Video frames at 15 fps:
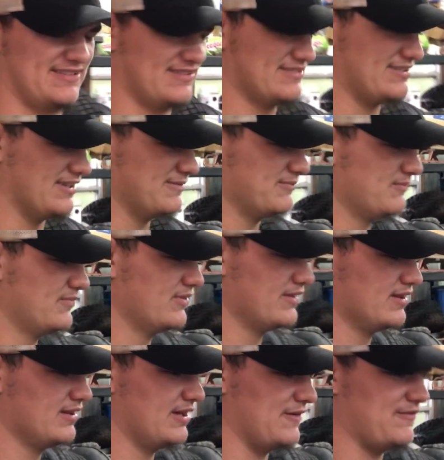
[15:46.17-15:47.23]
So,
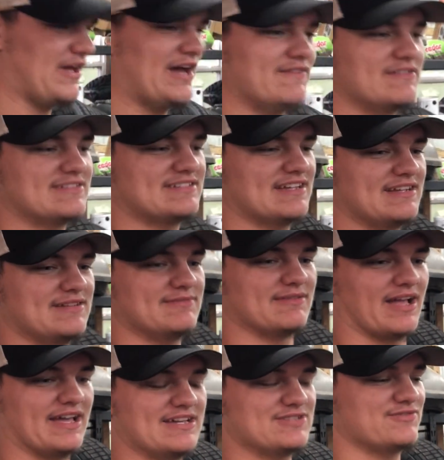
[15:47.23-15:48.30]
if you haven't seen
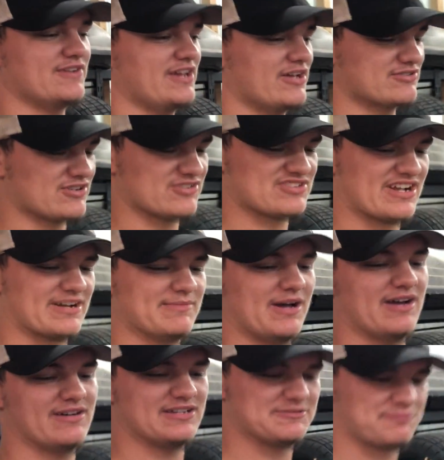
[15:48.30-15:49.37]
his videos, go check him
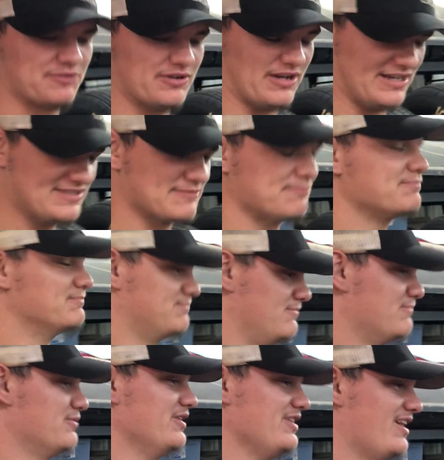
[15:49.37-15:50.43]
out. He's a
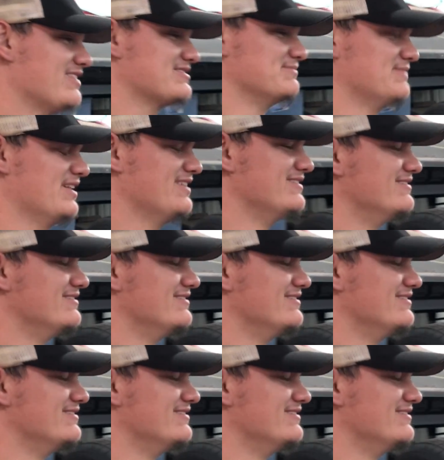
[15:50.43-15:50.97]
pretty awesome dude.